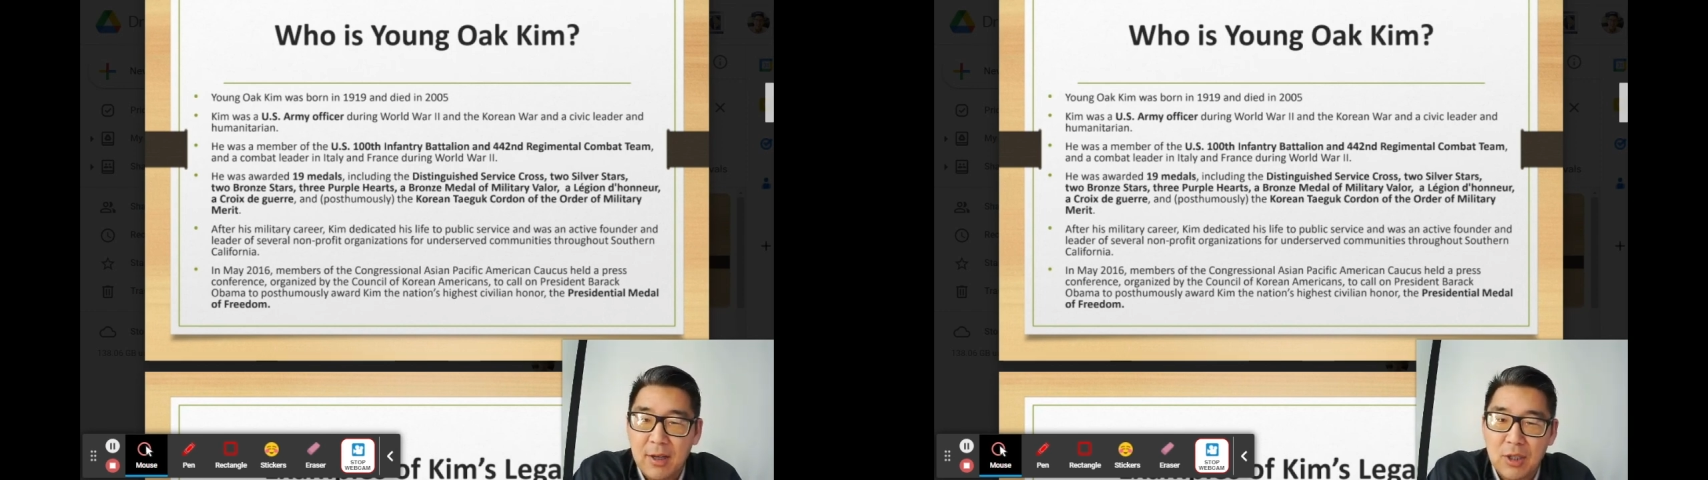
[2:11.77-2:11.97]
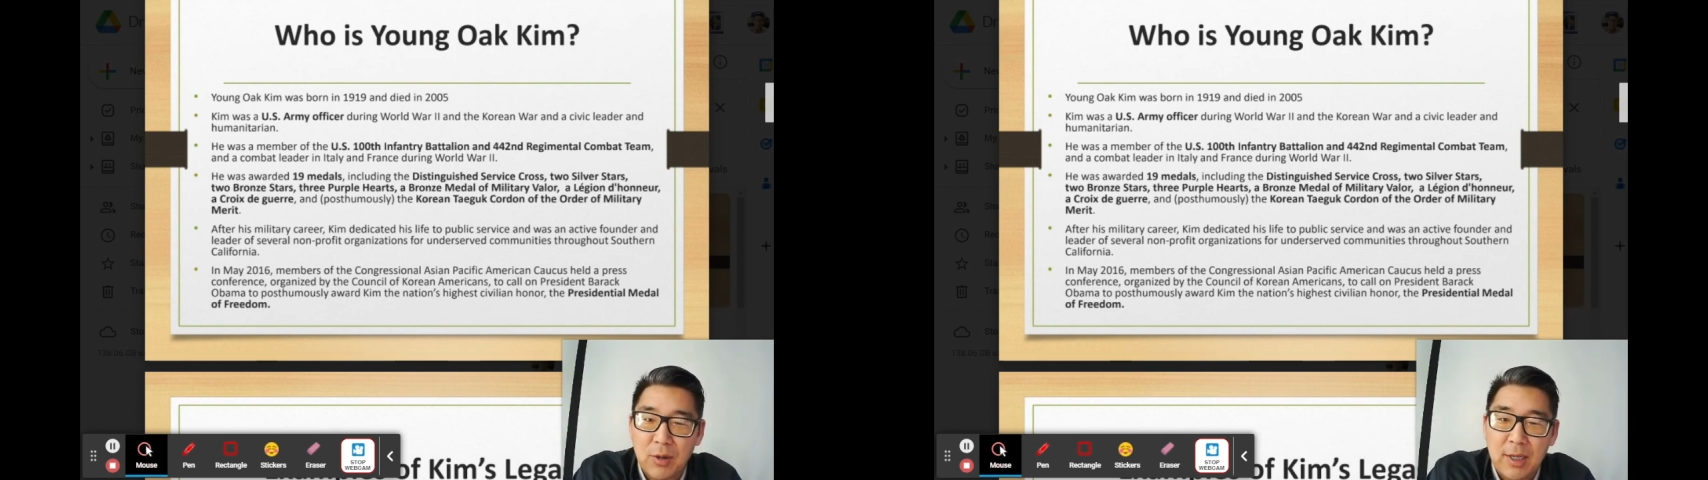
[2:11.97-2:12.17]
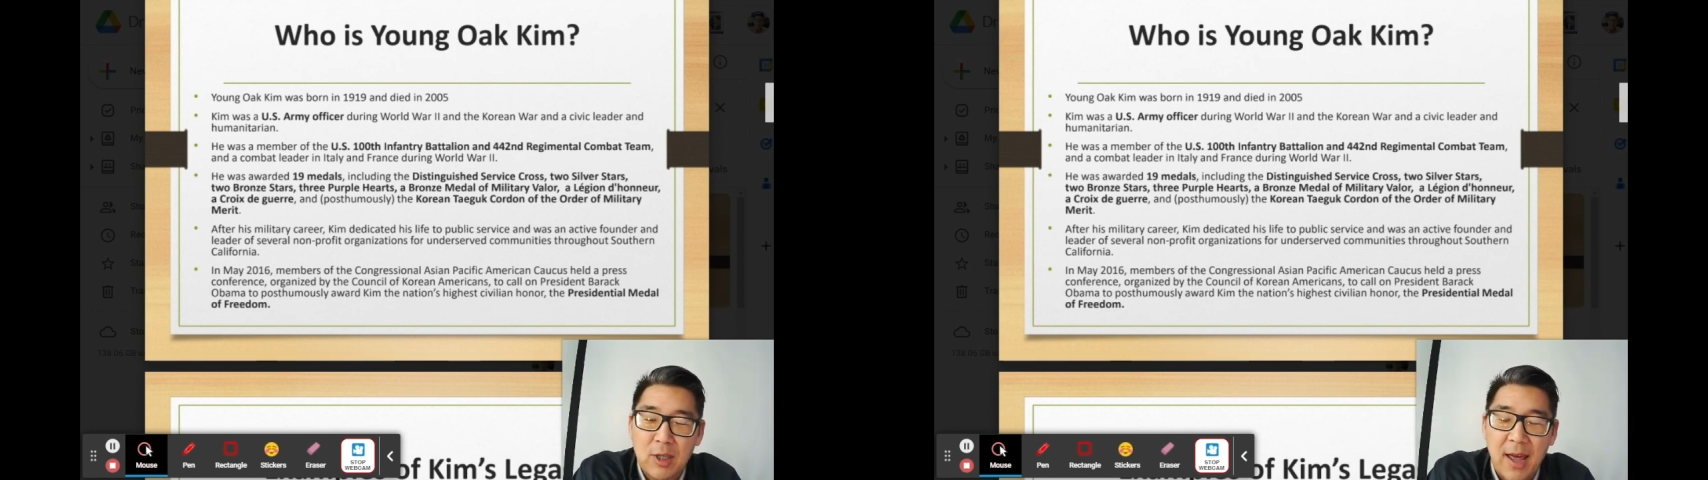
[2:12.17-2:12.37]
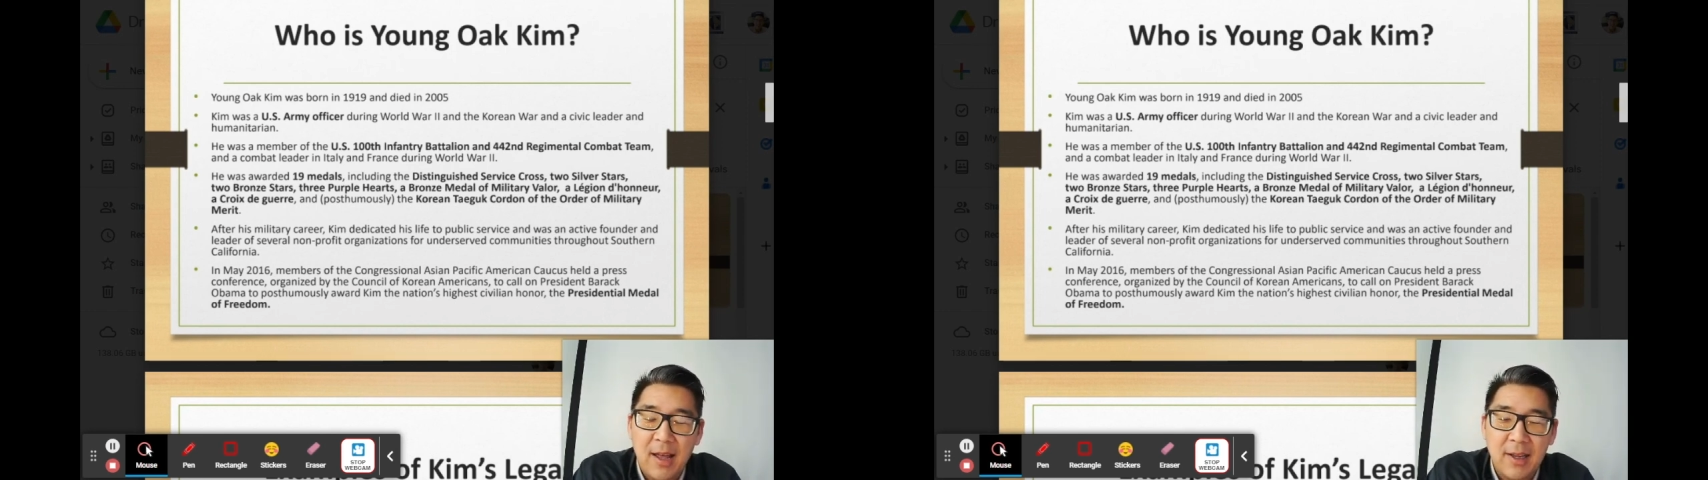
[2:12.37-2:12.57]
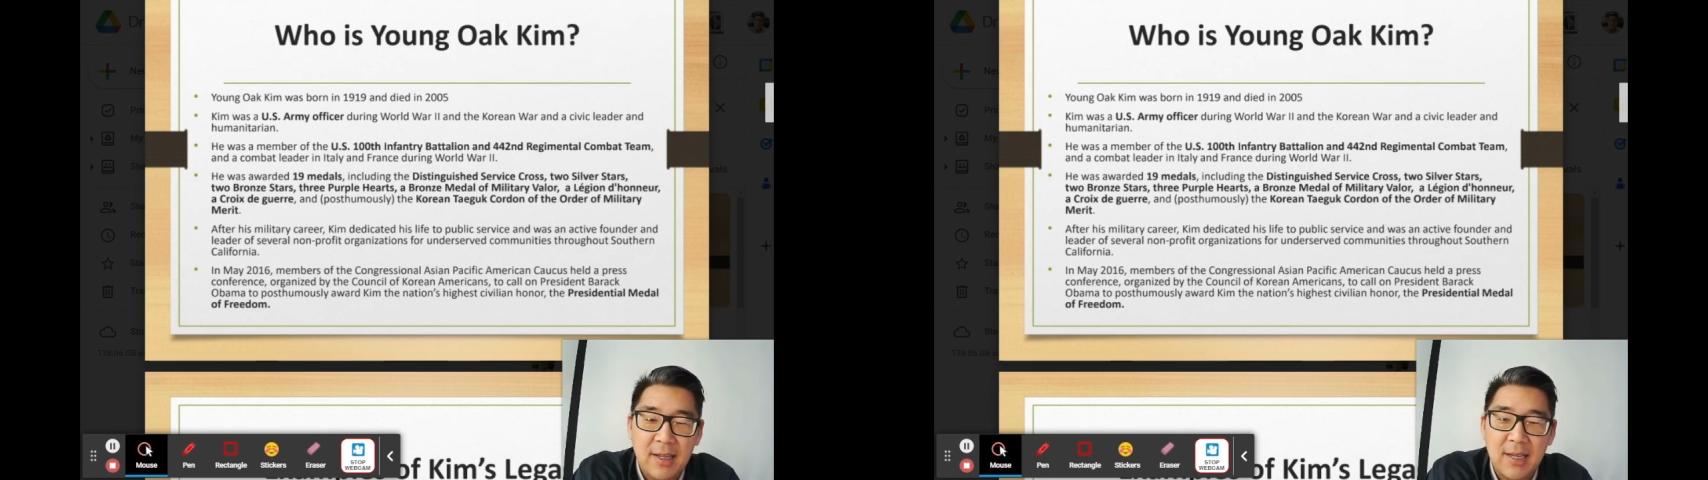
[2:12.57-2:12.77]
So he,
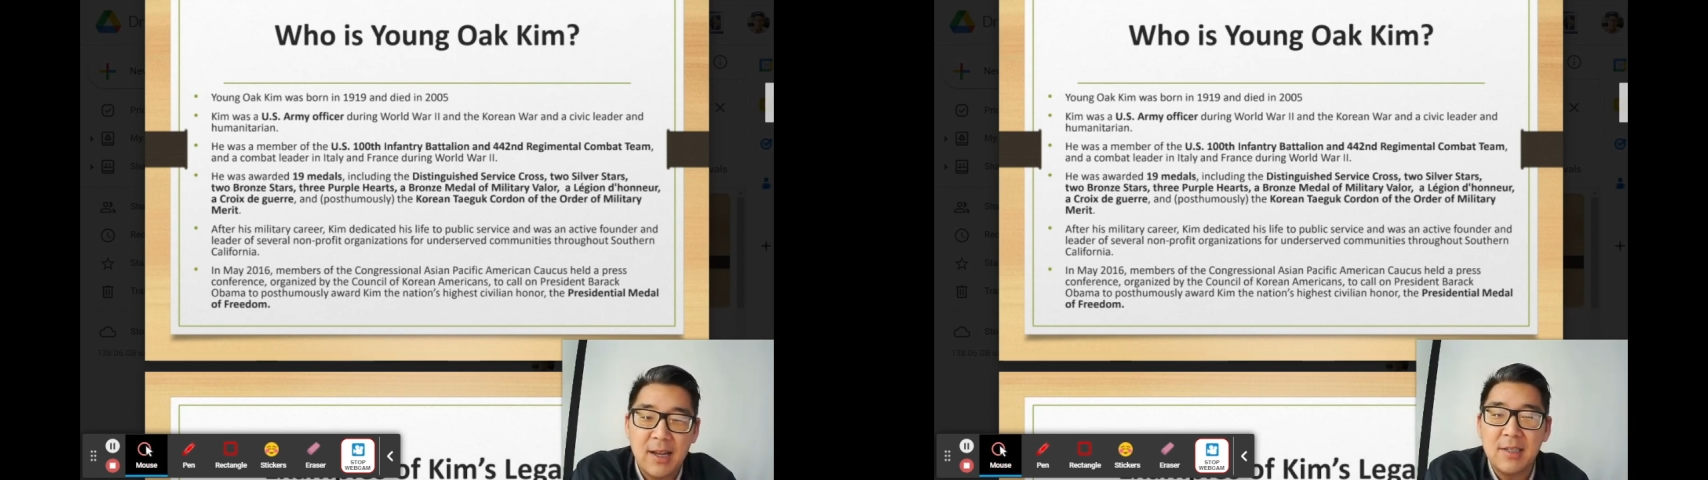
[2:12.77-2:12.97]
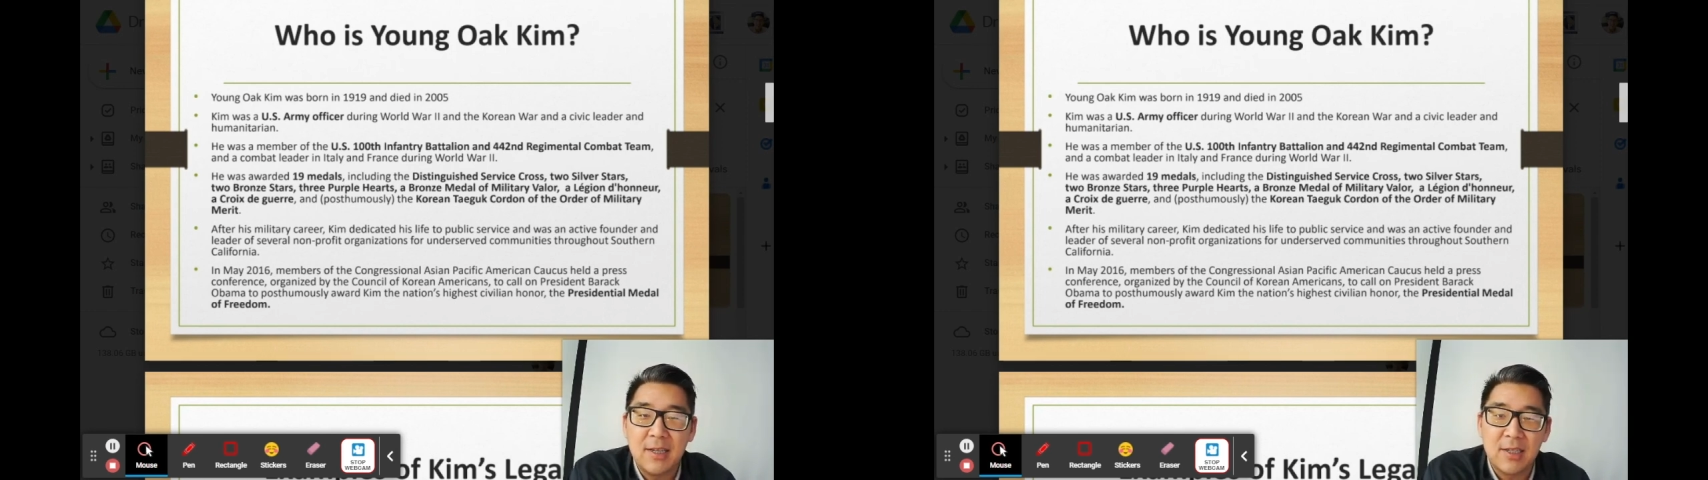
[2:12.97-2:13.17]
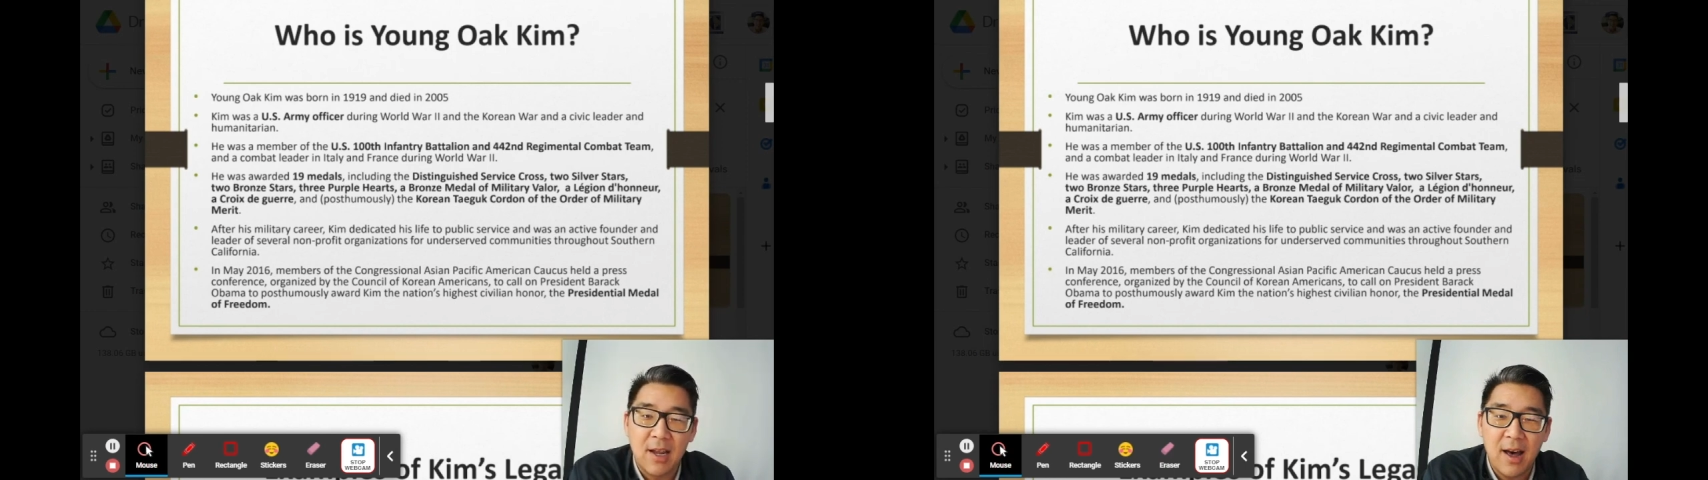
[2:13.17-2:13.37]
tell, he tells his